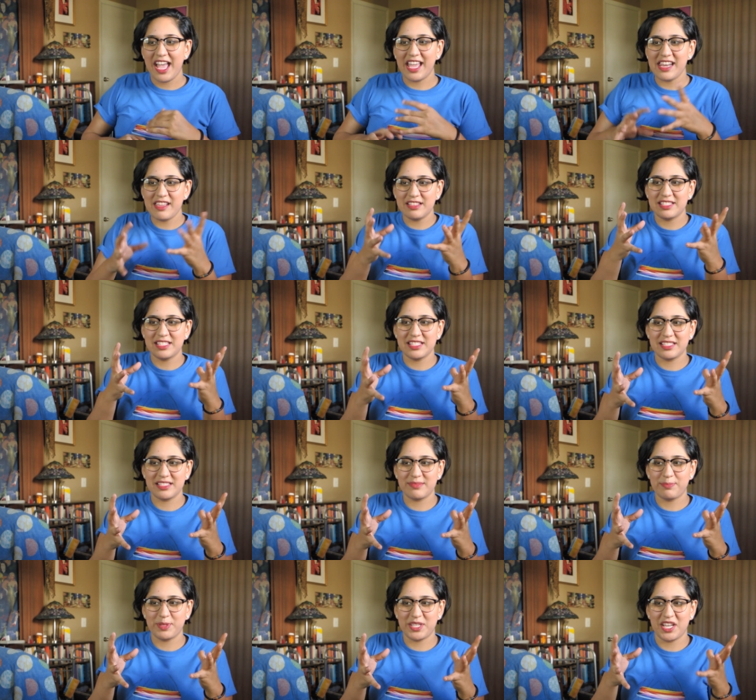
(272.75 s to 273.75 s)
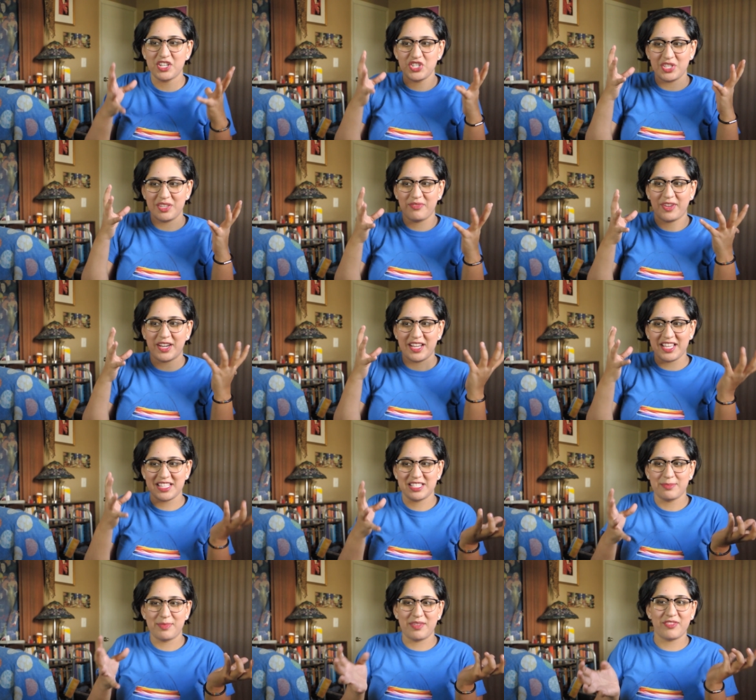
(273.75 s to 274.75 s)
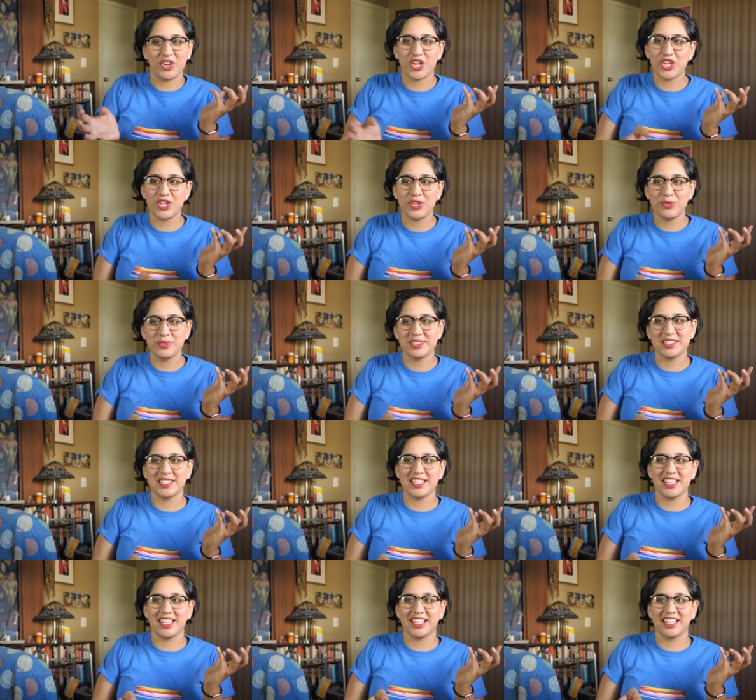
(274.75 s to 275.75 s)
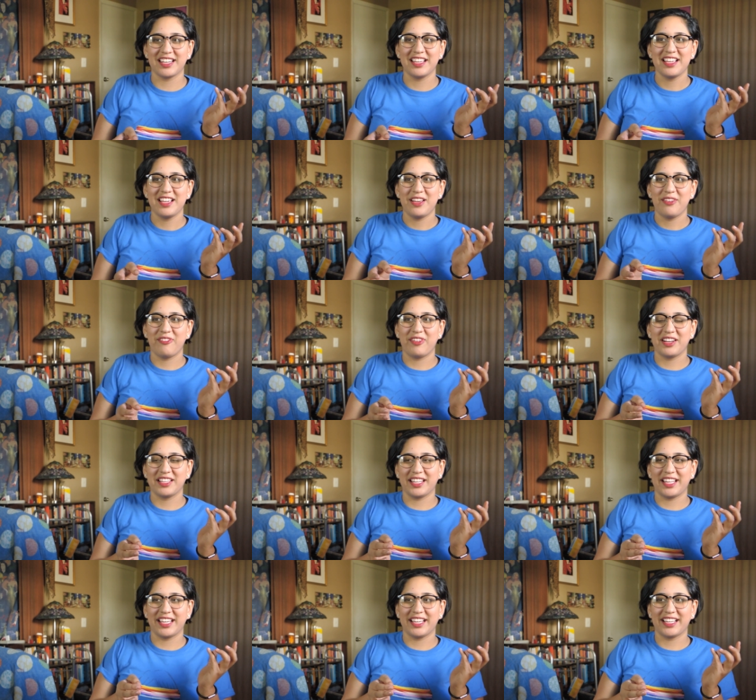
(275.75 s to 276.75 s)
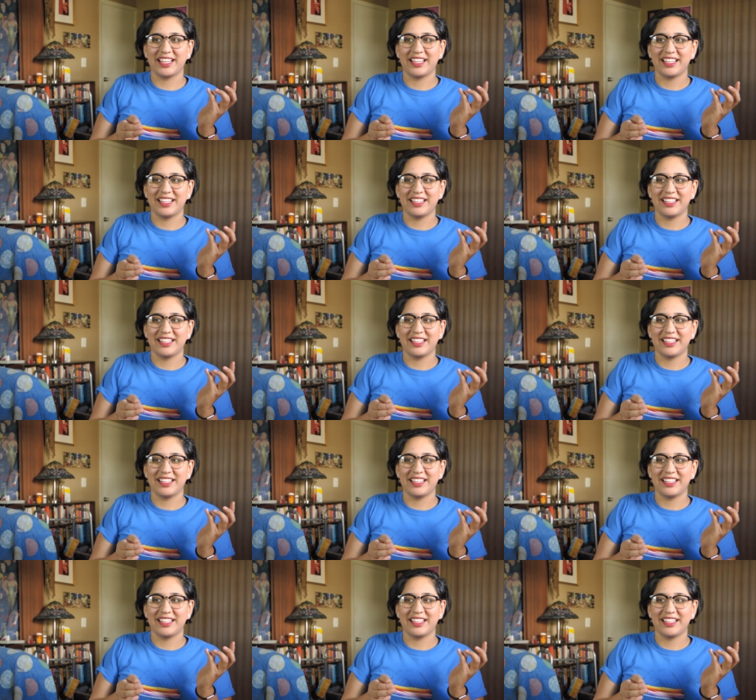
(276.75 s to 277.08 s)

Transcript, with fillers: and it's this potentially very intimate very cute scene where like